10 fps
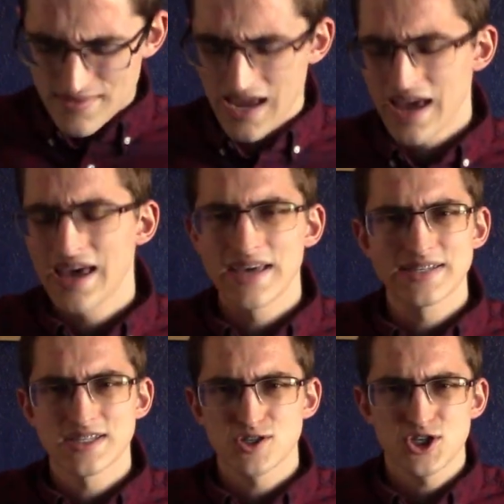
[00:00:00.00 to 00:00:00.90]

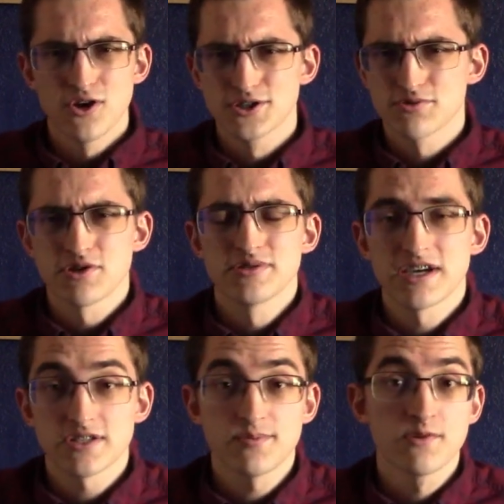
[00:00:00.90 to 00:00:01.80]
and she also turns
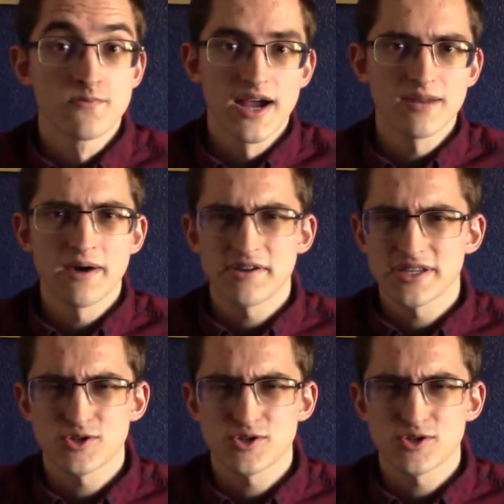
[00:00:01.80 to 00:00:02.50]
out to be right about it